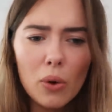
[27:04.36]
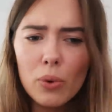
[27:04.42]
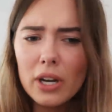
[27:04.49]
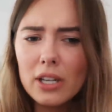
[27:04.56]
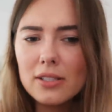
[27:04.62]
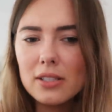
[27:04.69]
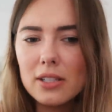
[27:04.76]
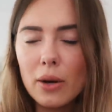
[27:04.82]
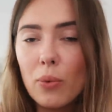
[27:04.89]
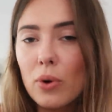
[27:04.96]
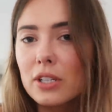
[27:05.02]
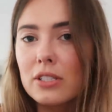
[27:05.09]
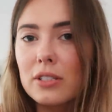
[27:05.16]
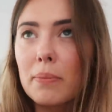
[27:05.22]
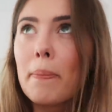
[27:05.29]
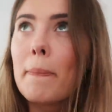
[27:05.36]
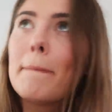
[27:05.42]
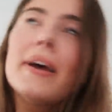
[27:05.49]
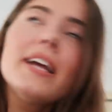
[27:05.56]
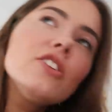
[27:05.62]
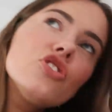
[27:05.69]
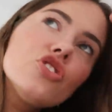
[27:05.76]
what else did I want to
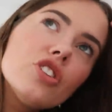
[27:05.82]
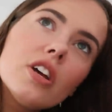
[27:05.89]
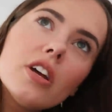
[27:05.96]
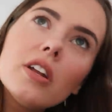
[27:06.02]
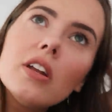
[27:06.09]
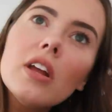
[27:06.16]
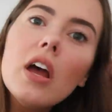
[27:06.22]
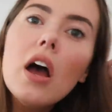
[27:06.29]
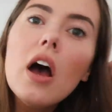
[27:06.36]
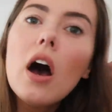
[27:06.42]
mention?